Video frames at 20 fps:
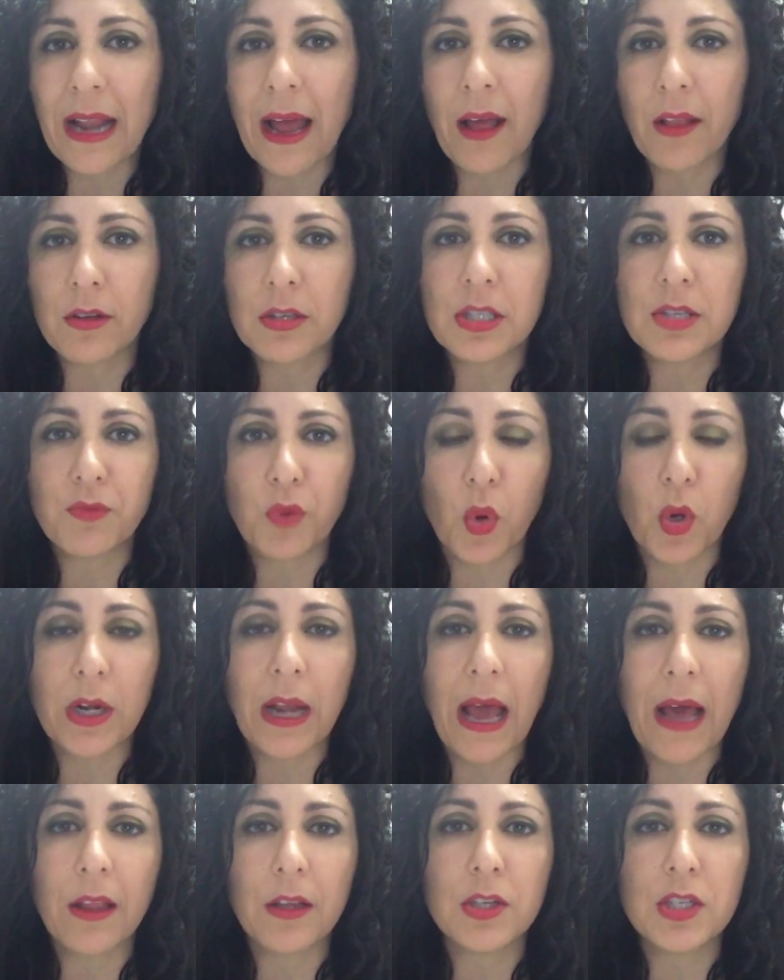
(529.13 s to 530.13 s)

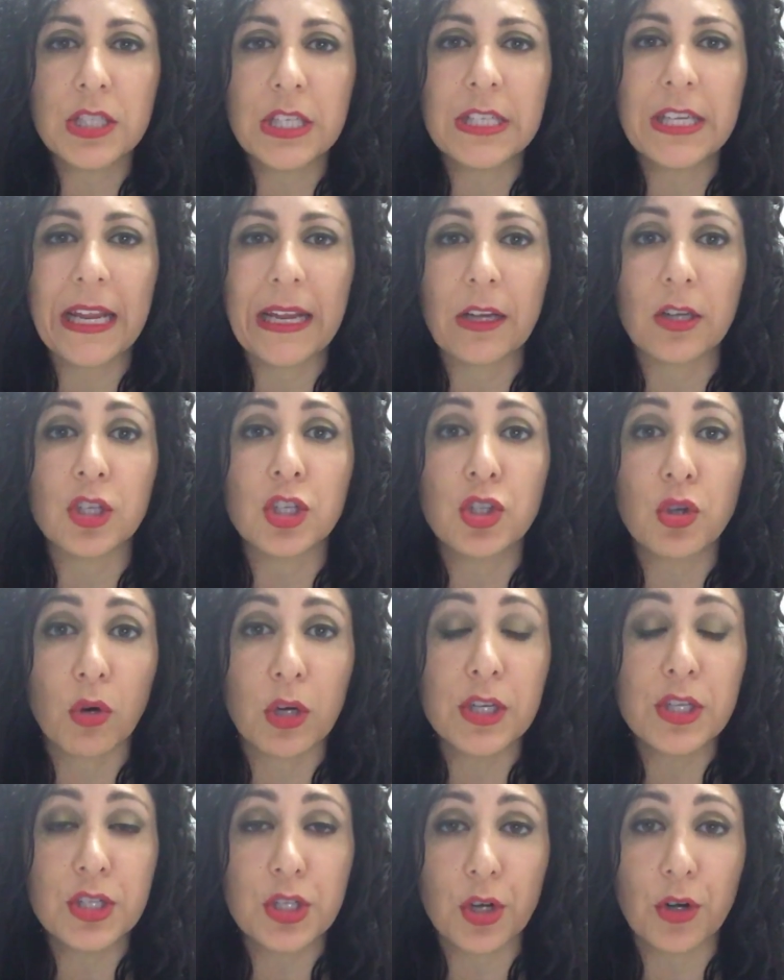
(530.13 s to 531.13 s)
$4 to take a
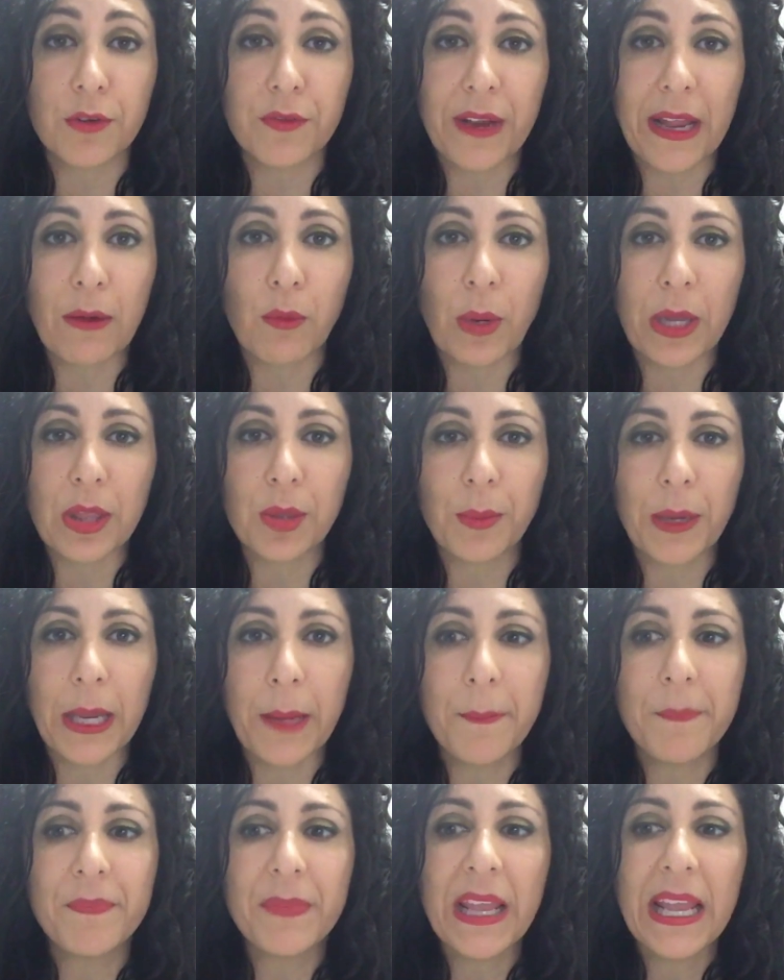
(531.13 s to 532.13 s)
short survey with
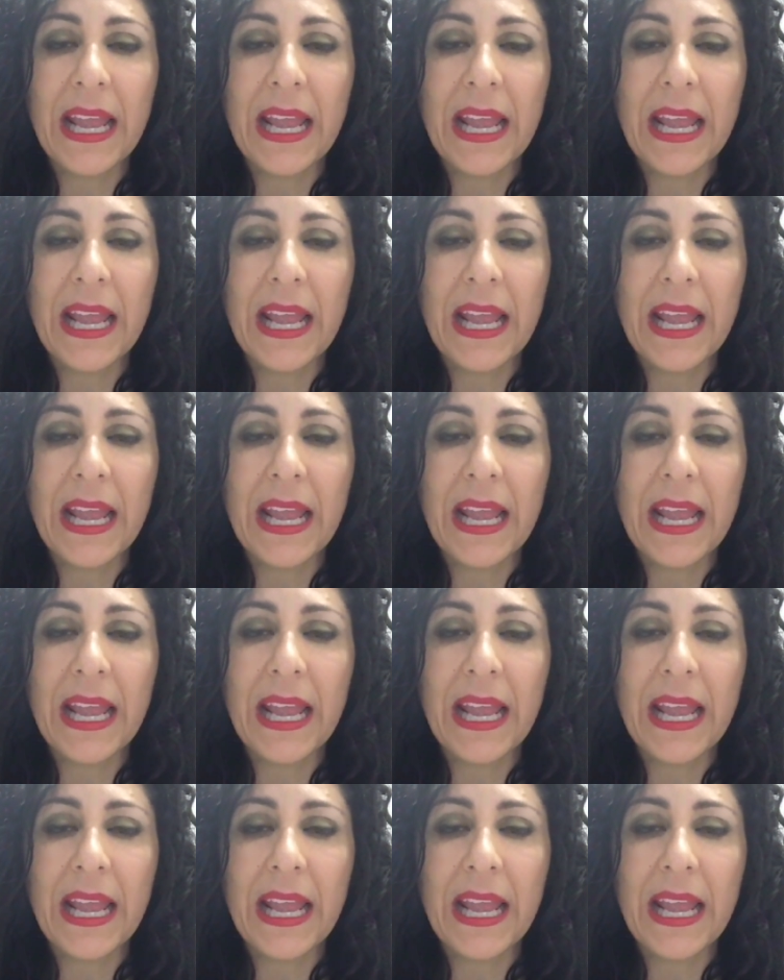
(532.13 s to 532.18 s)
me.